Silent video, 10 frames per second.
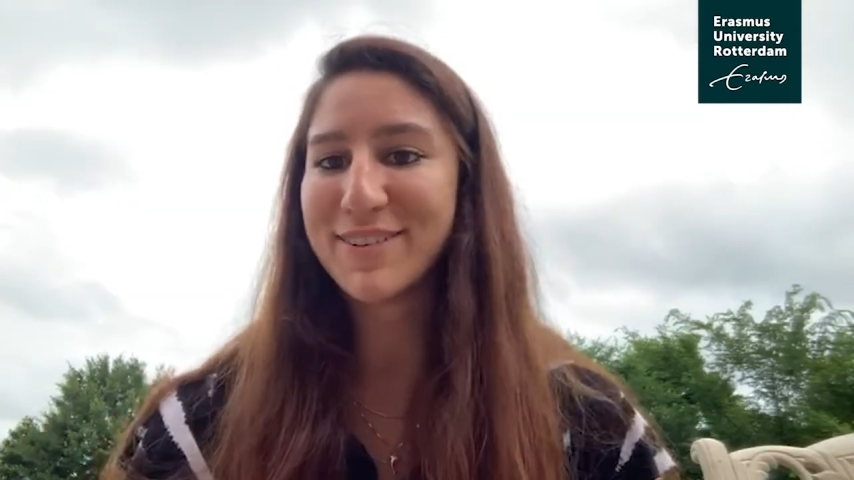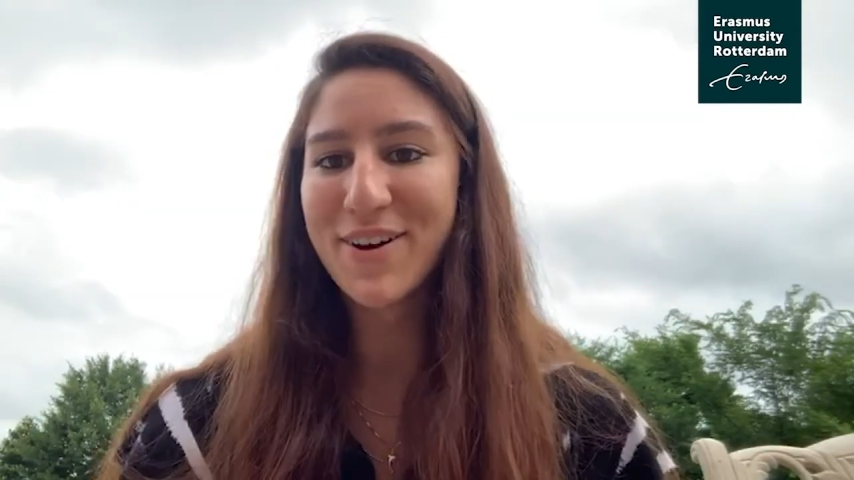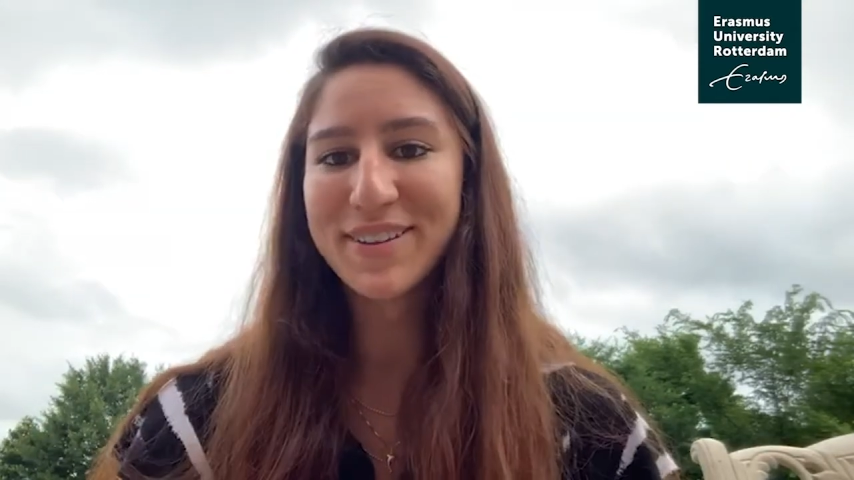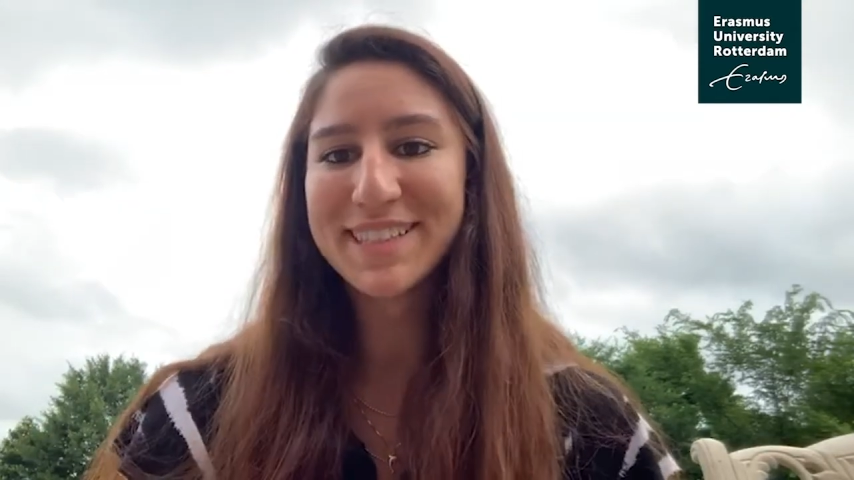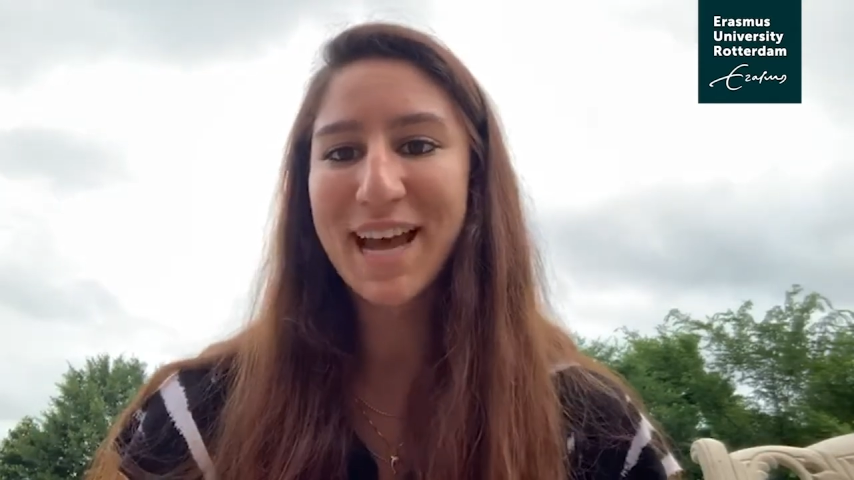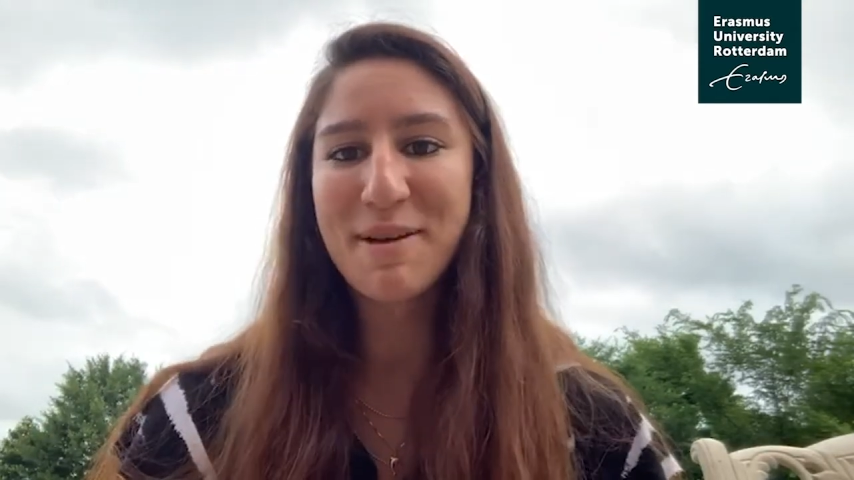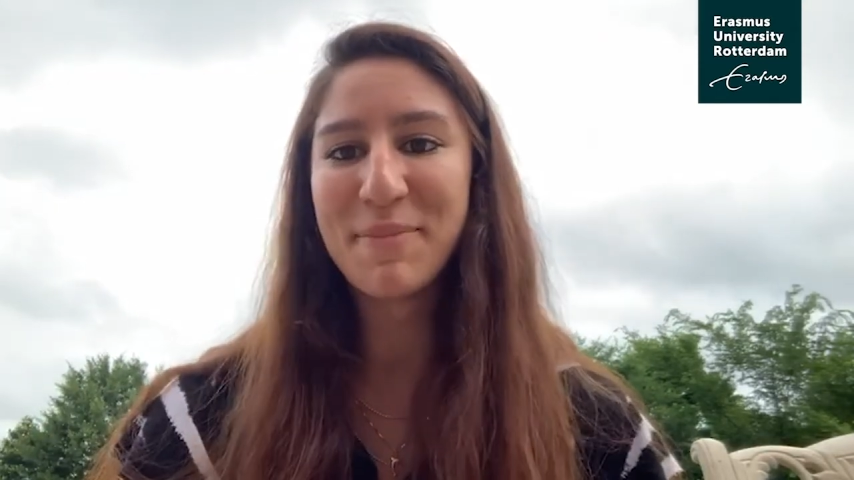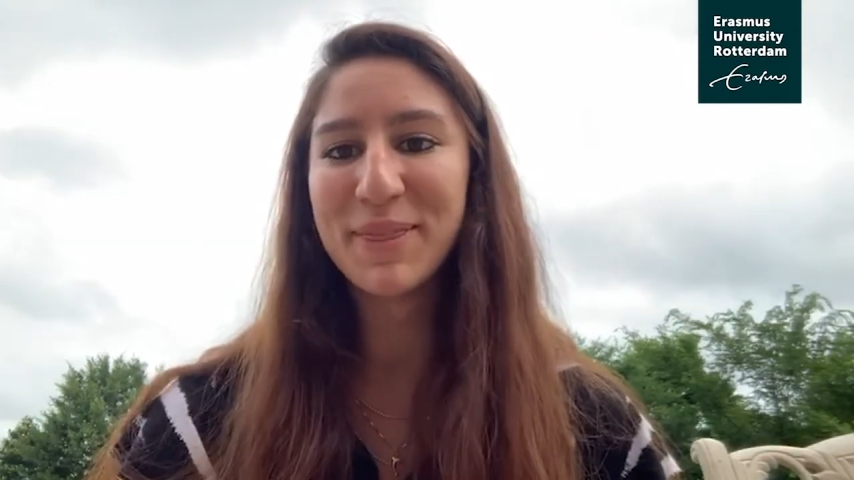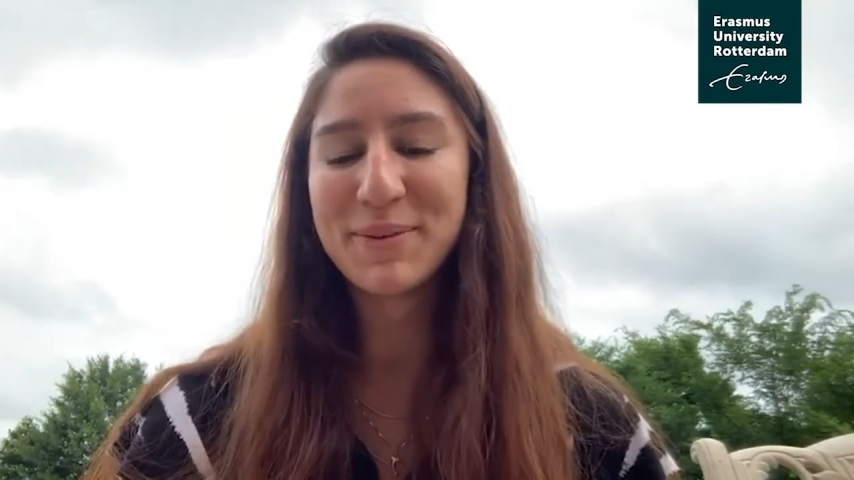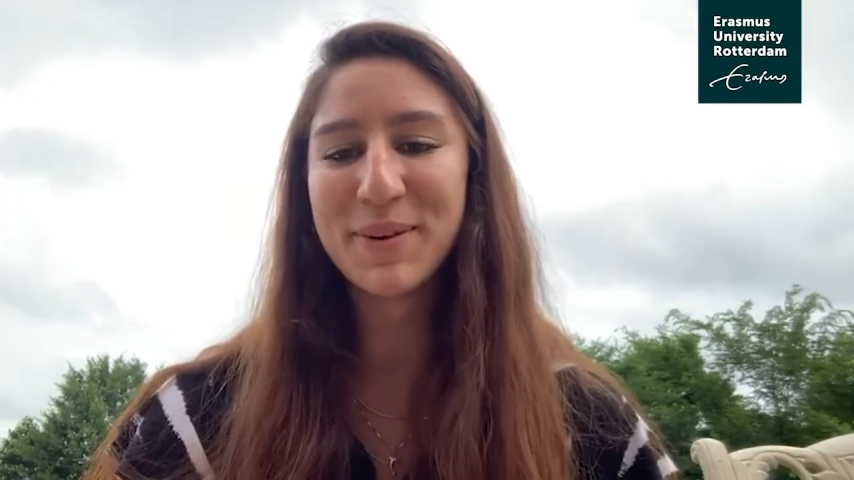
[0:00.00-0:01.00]
all the time
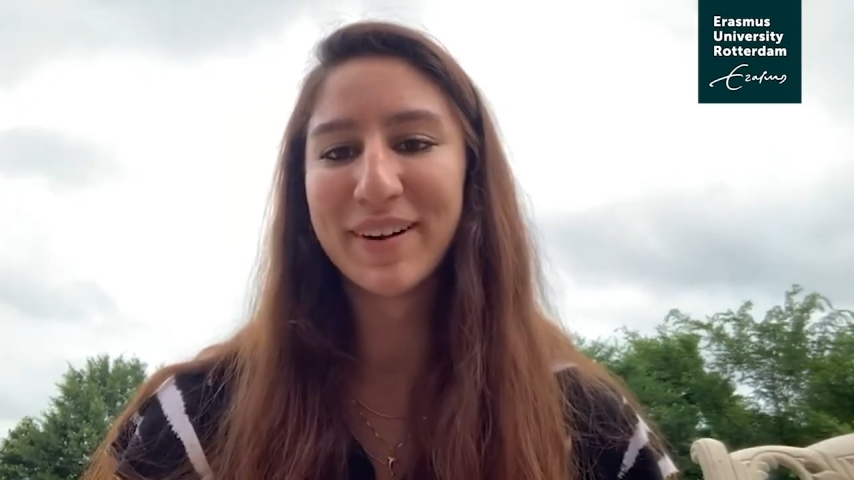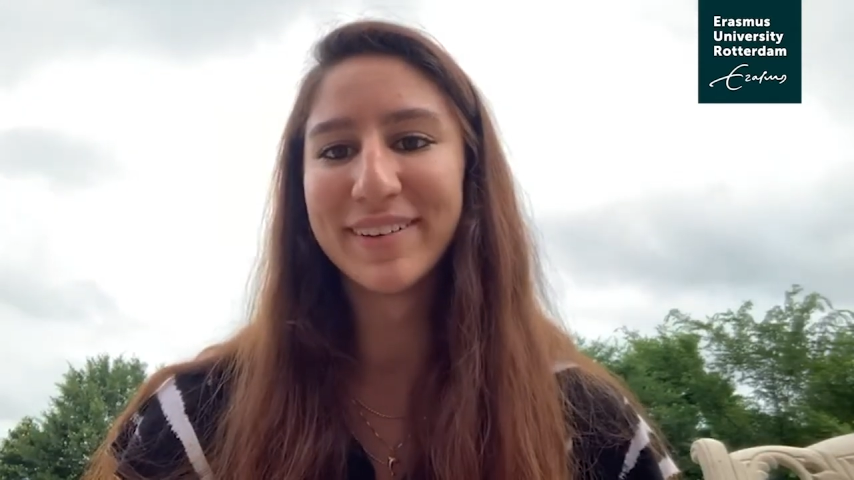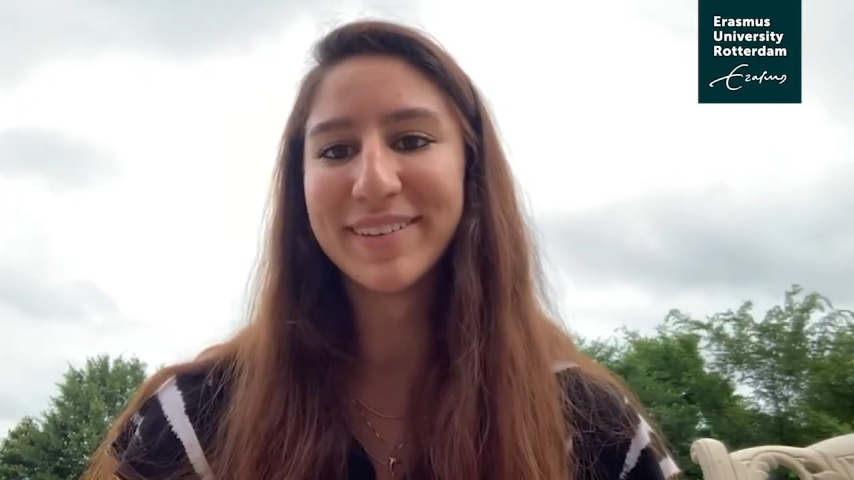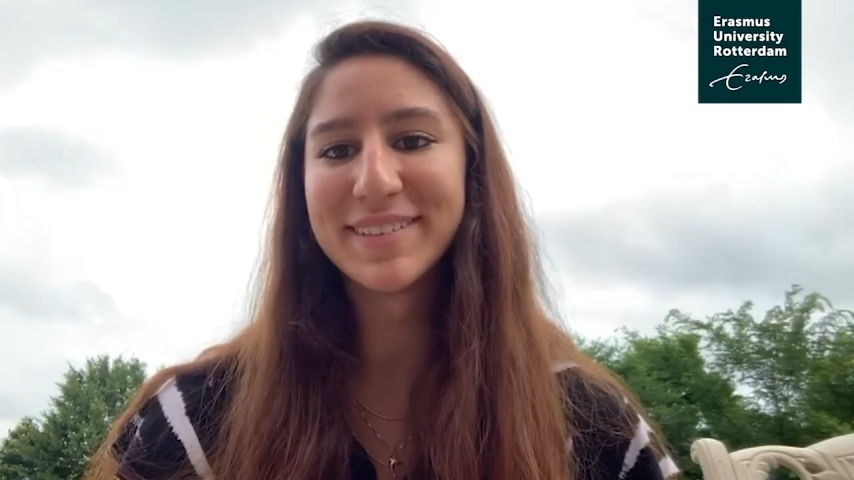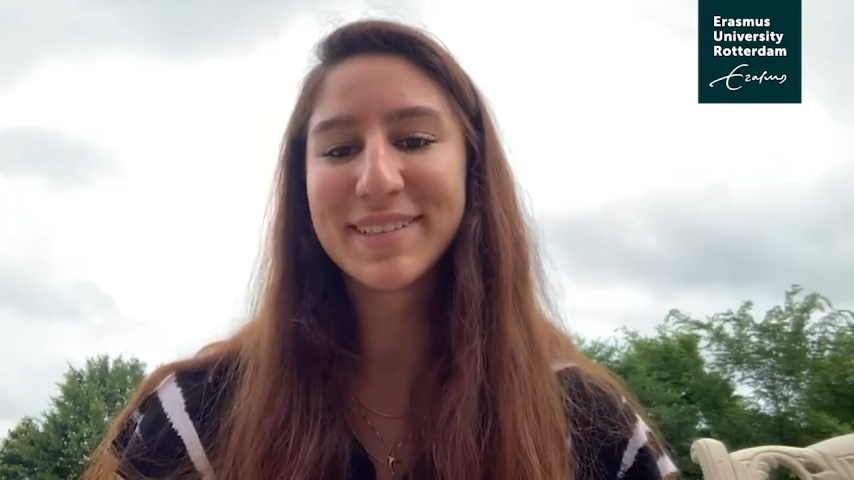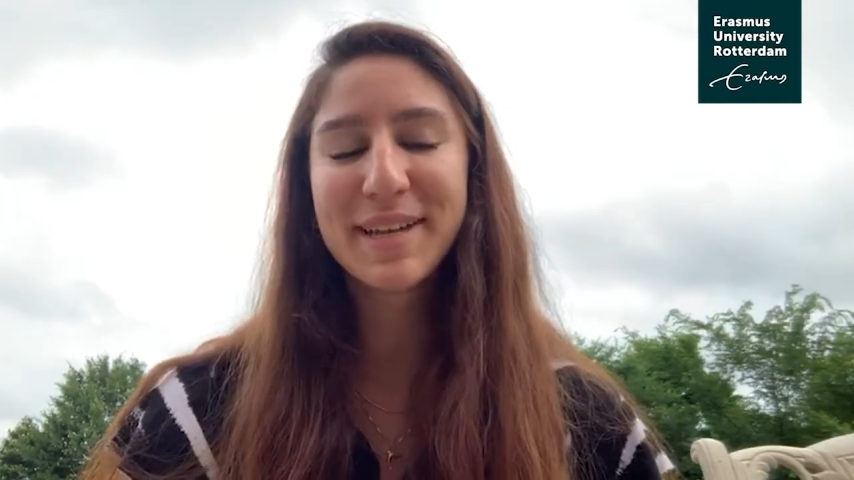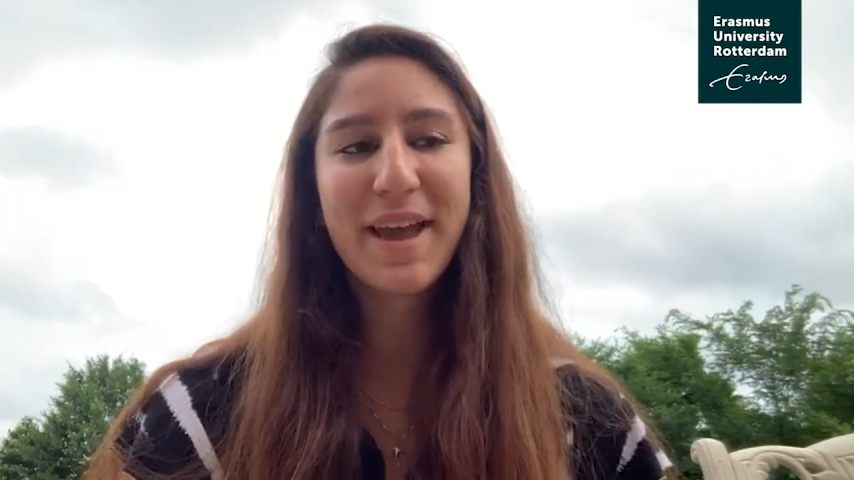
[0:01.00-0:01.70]
in the world.